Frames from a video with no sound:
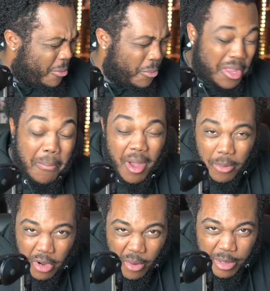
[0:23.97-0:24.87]
with the bubble
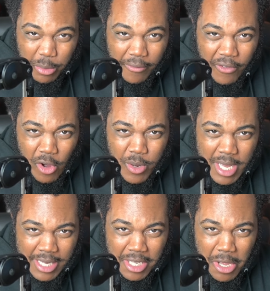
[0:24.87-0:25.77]
going through the phone with
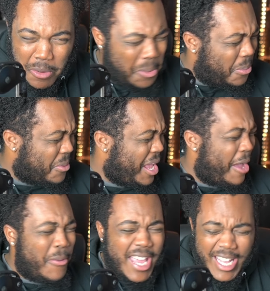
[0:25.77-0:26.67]
saw, and
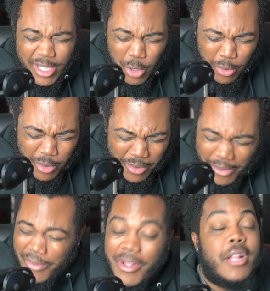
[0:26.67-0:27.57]
we hit Toru,
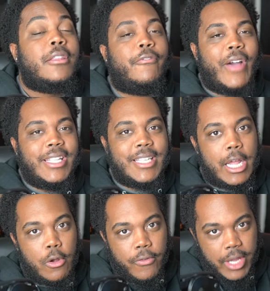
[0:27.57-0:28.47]
the fight's not
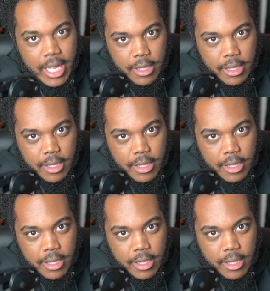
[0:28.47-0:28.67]
over yet,